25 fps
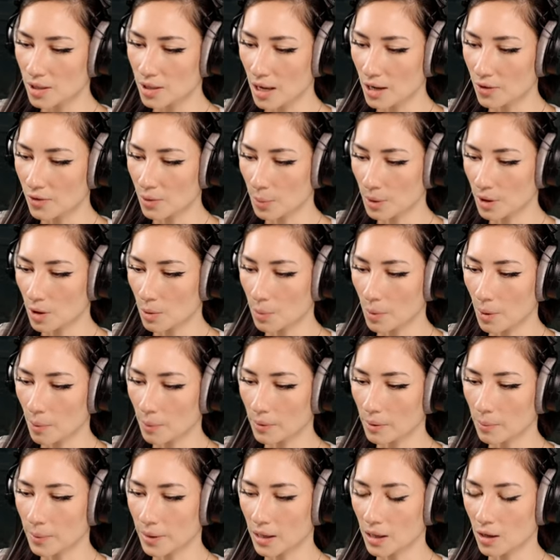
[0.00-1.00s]
of him, it can probably
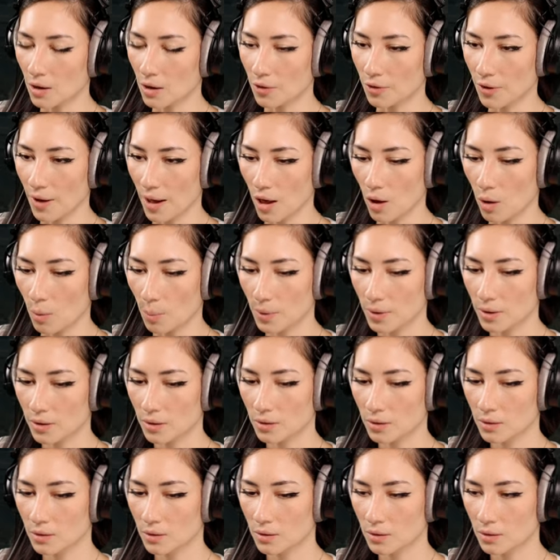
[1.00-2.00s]
be of help.
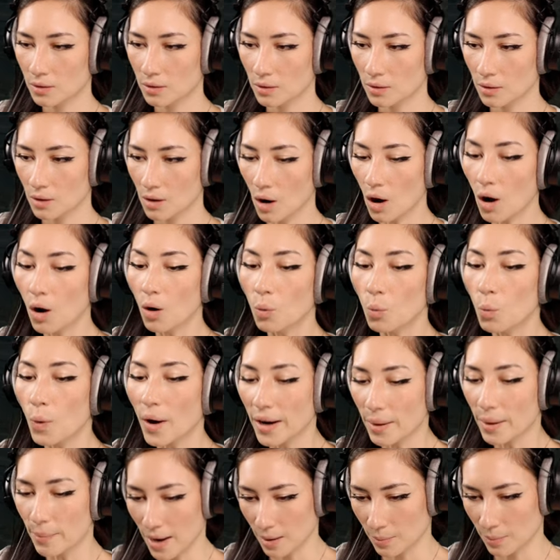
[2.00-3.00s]
Oh, when a
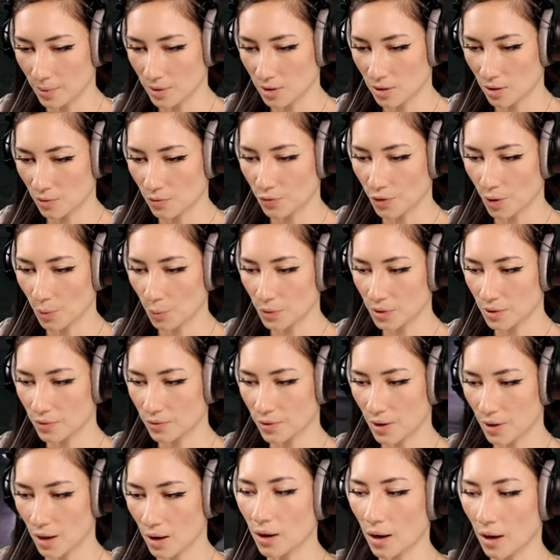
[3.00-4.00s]
man must confront what is
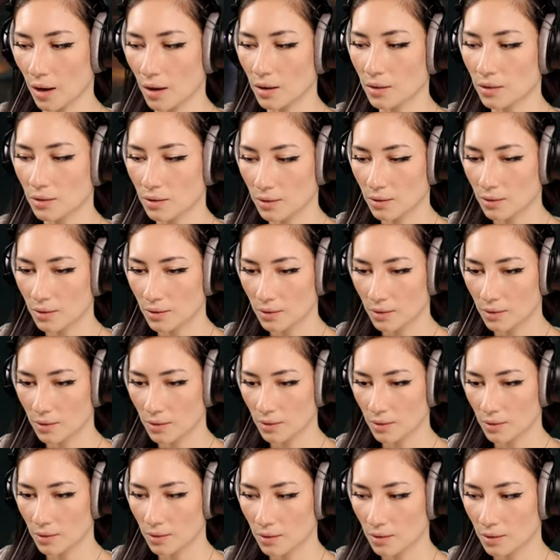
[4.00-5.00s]
inside. Okay.
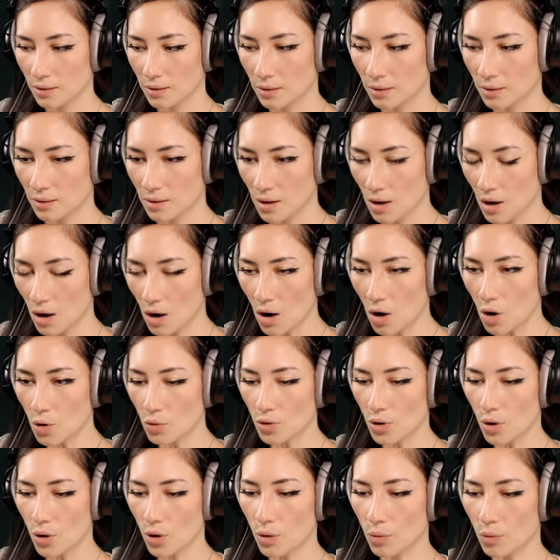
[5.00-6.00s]
Oh
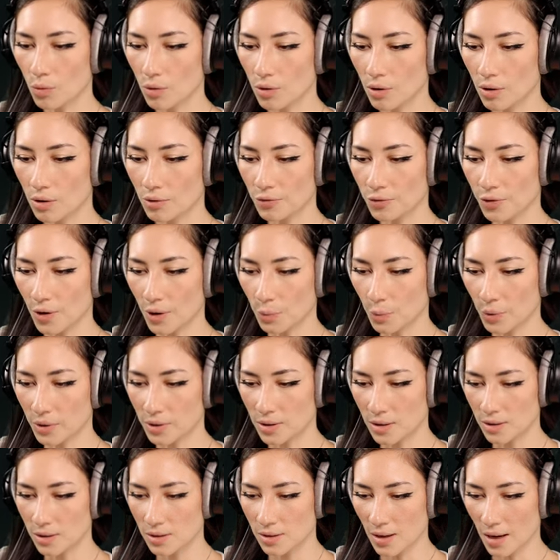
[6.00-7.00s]
no, confront what's
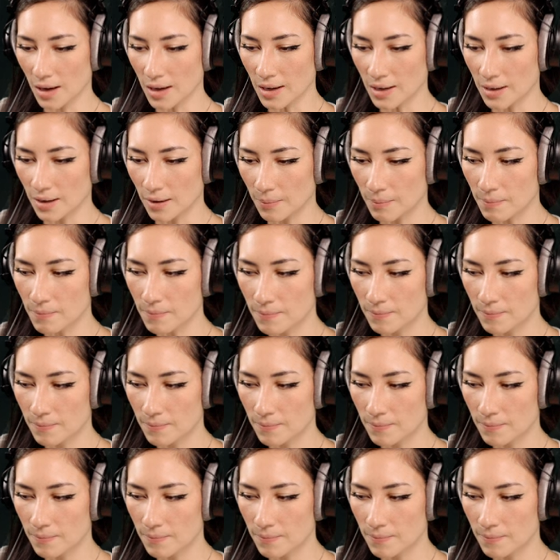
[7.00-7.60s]
inside him